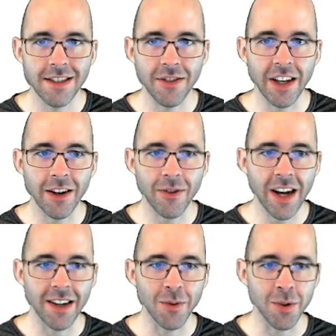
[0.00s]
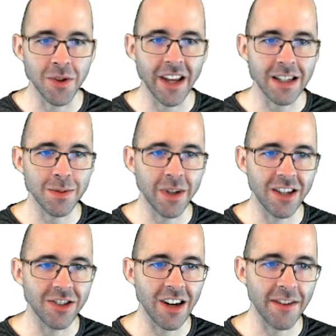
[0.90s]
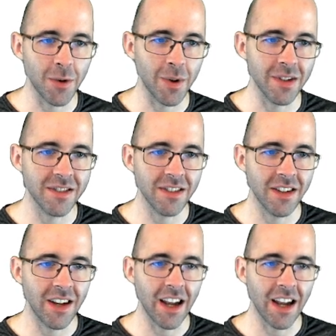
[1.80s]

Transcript: see if you get it right. And we'll do the explanation afterwards.